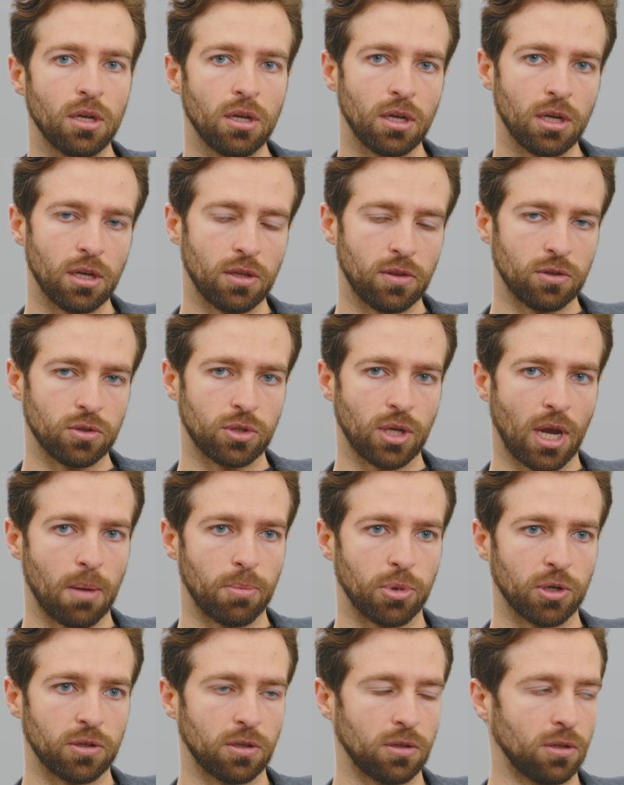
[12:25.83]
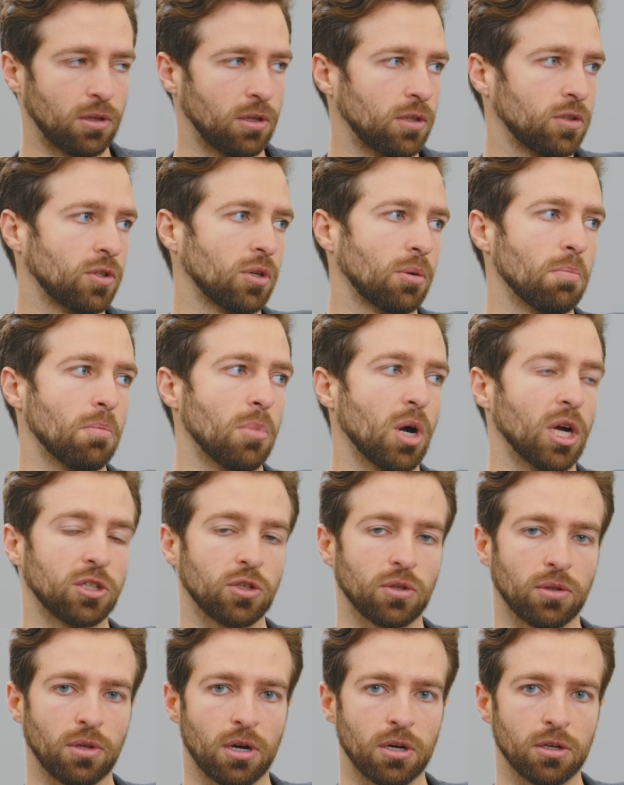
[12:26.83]
in those opportunities are
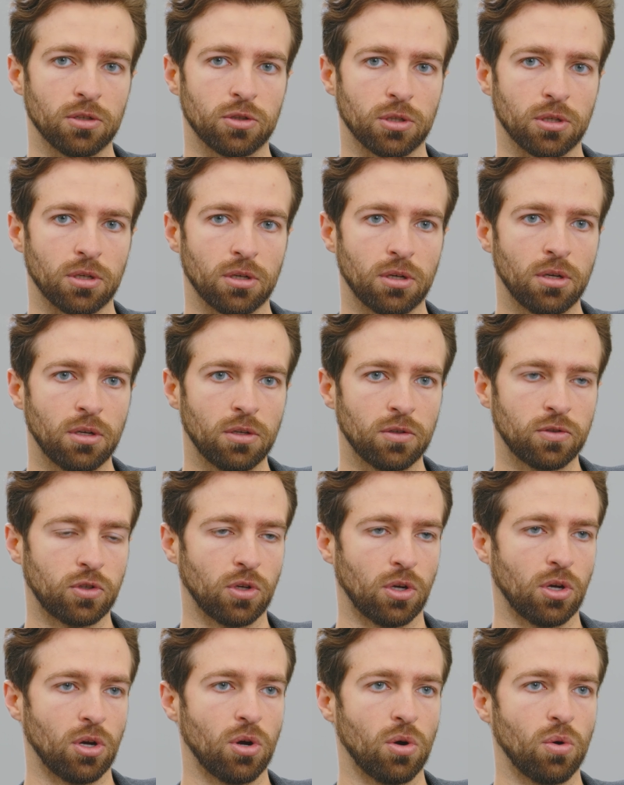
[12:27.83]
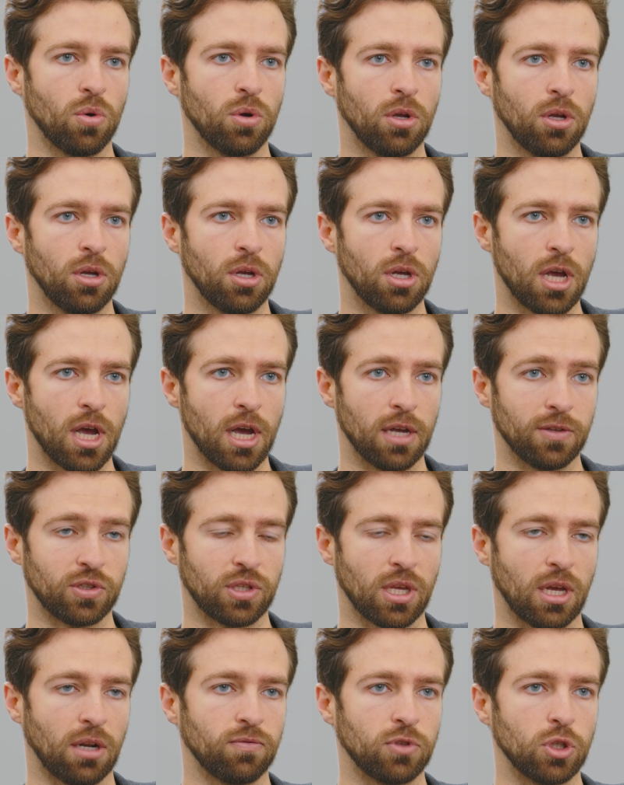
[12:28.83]
much larger. So
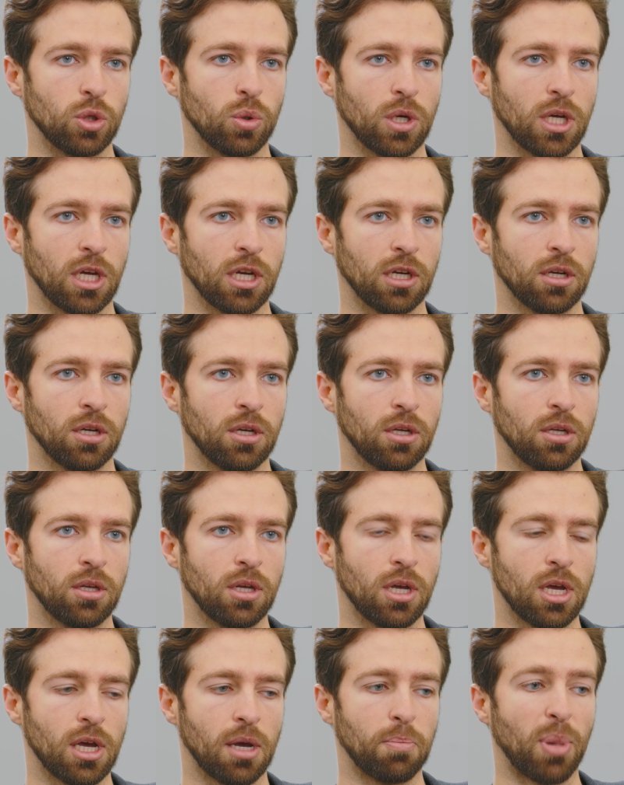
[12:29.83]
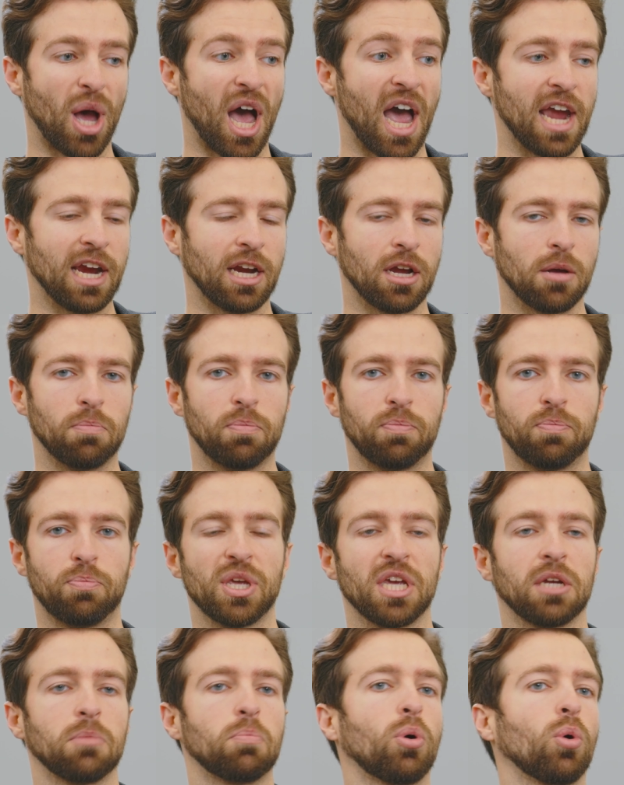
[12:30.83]
instead of buying a
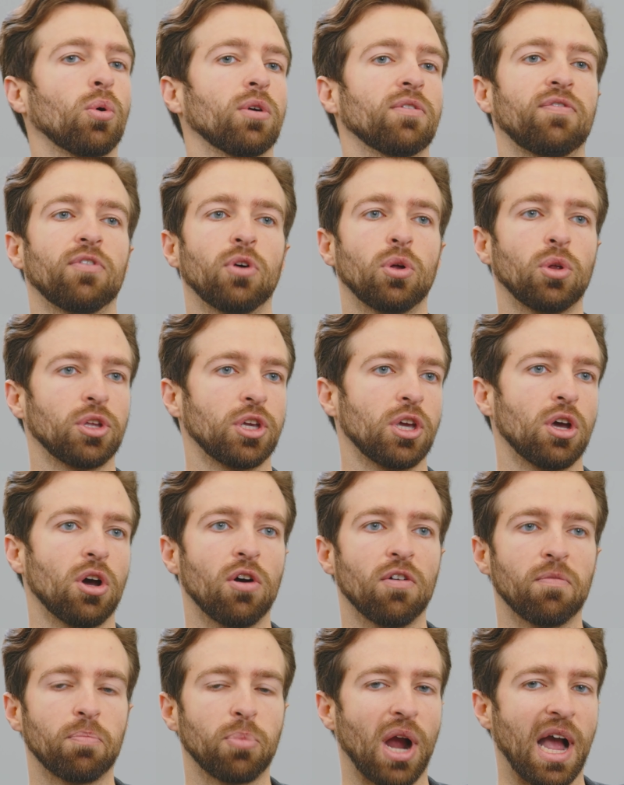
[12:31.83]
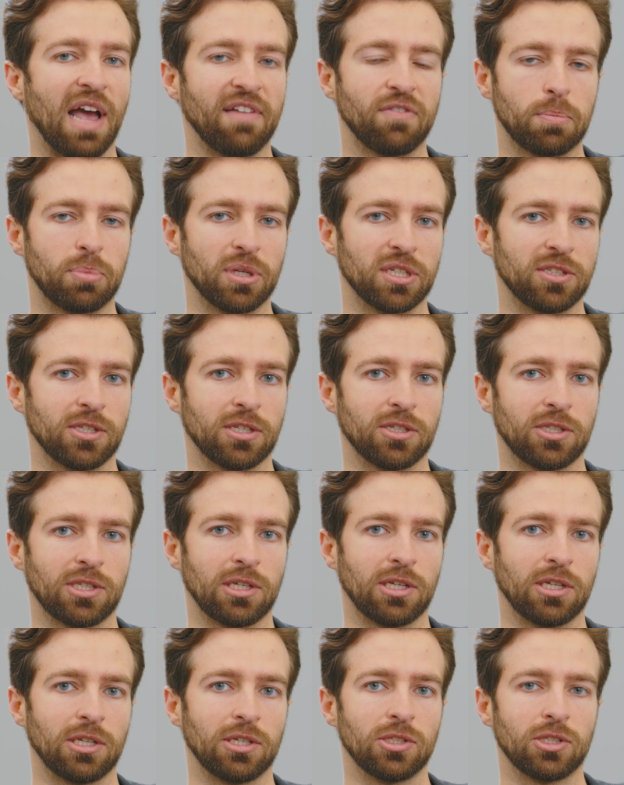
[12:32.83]
big portfolio of private
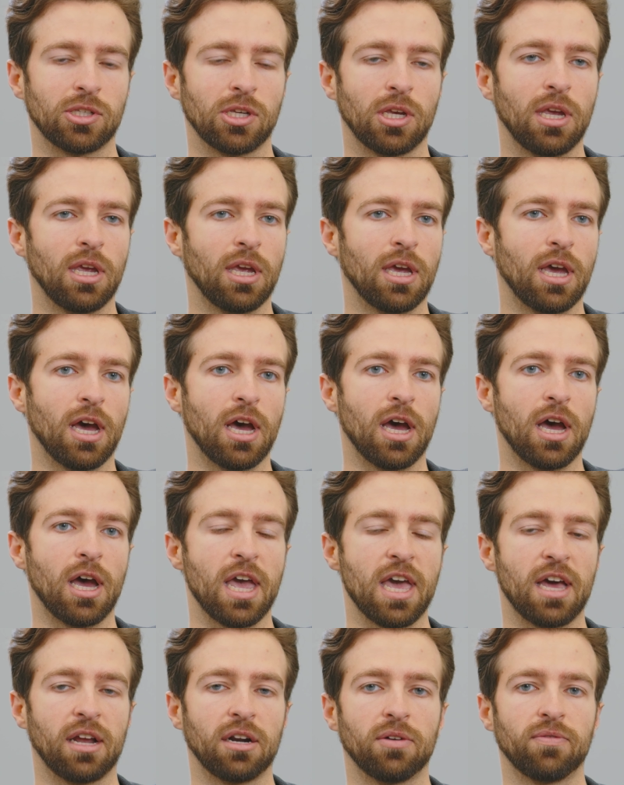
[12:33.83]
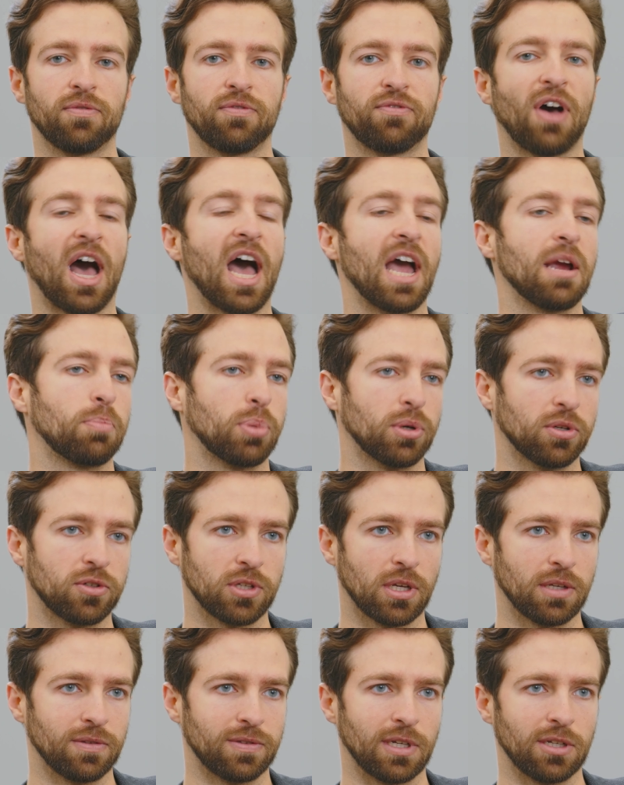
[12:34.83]
businesses at a
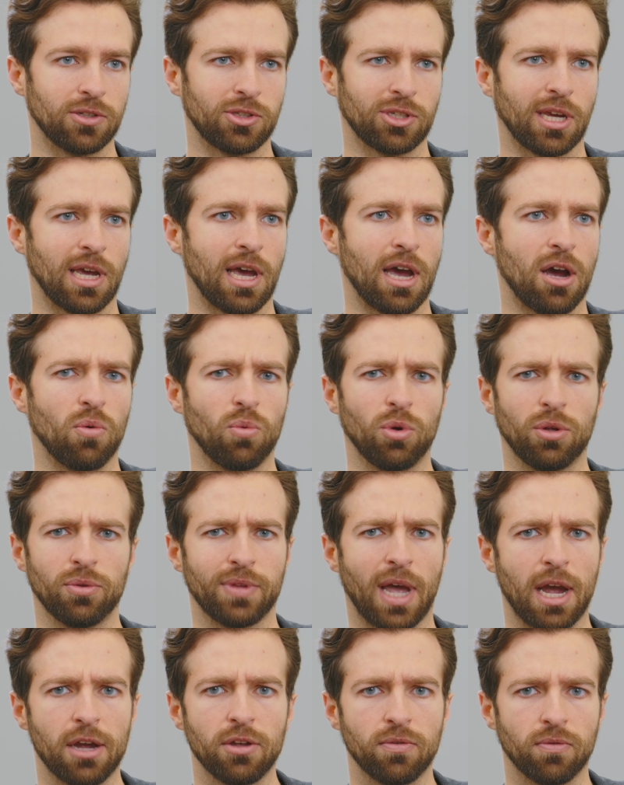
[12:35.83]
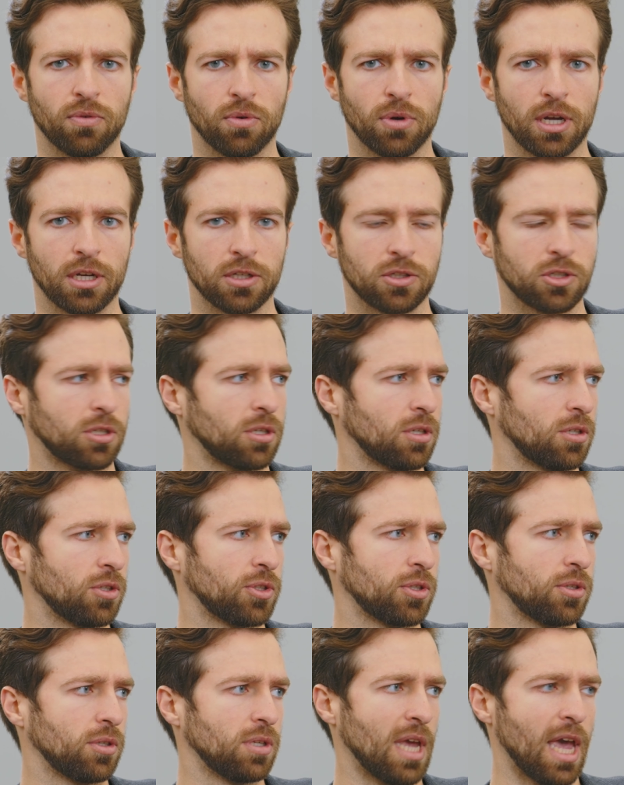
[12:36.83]
5% discount, well, now you've risked
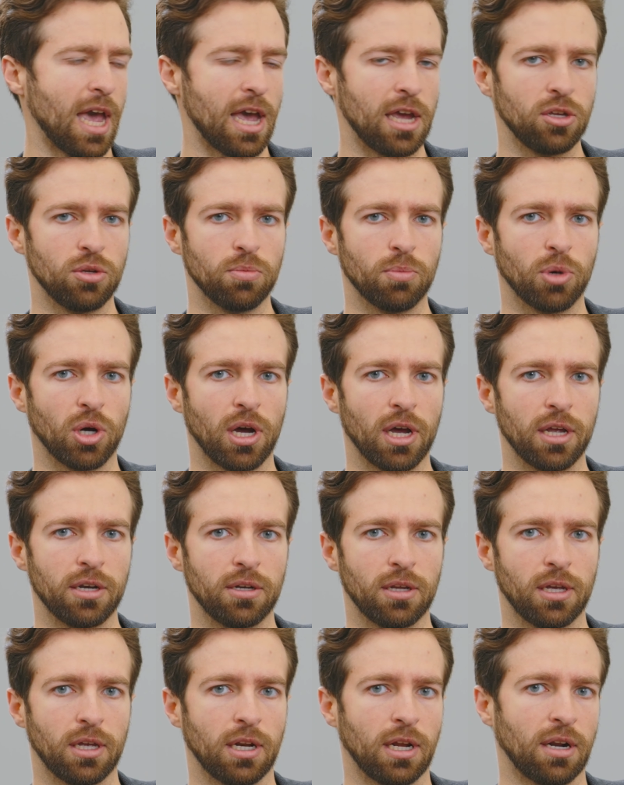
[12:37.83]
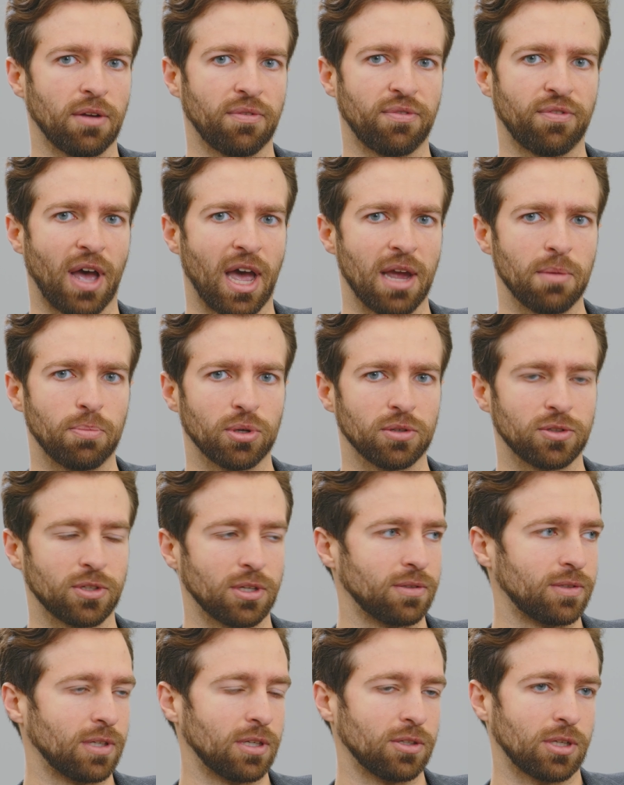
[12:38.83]
because, yeah, you bought it at a
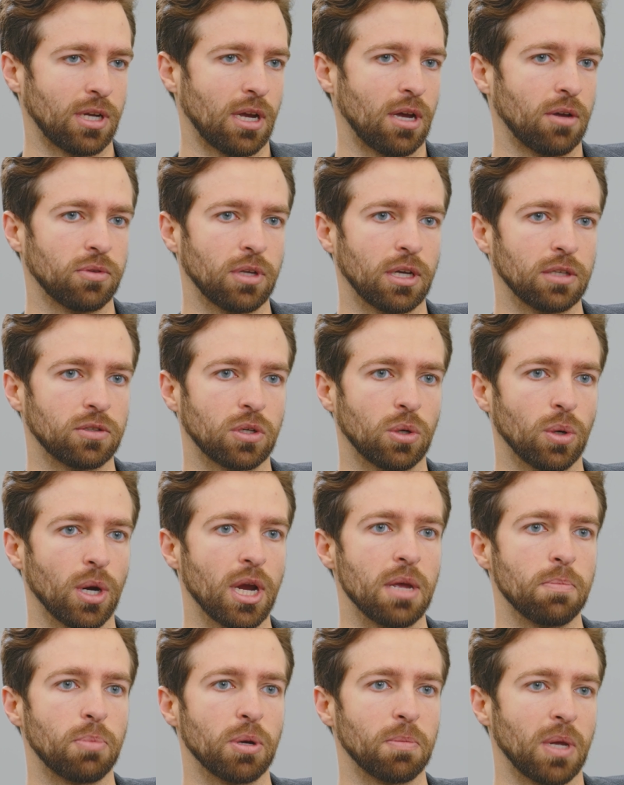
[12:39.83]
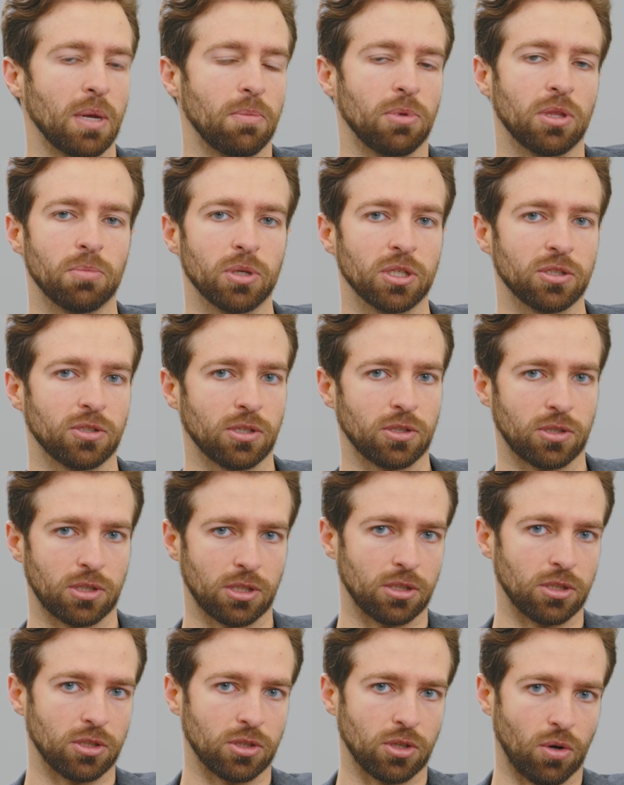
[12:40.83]
5% discount. That's great, but maybe the
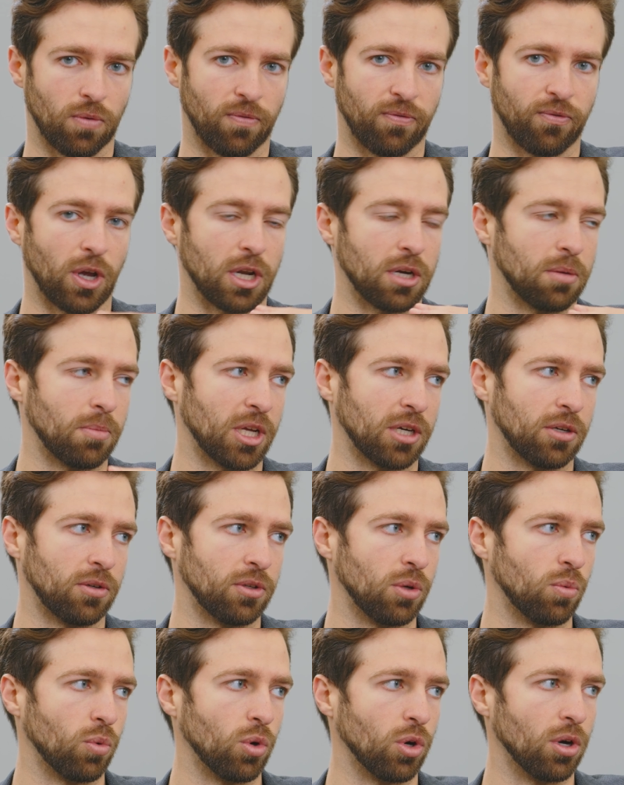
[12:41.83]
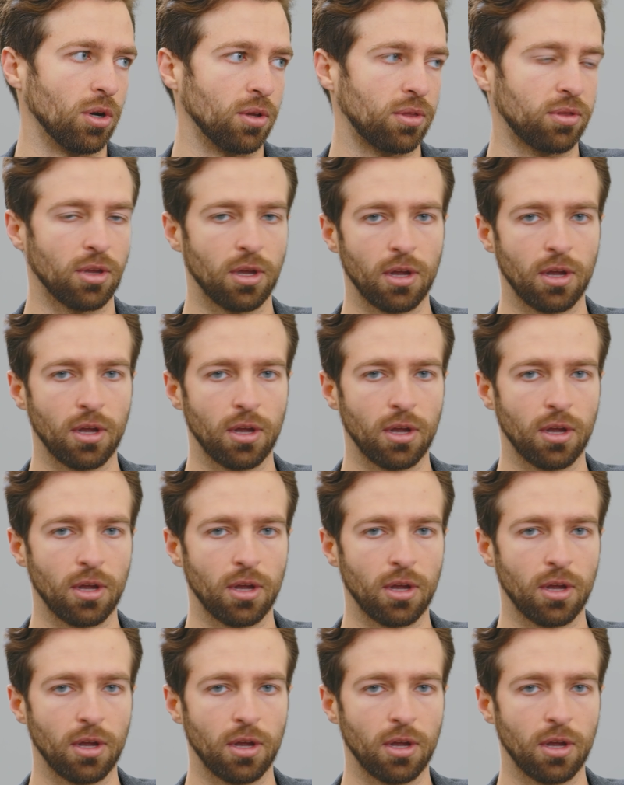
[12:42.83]
businesses are fundamentally worth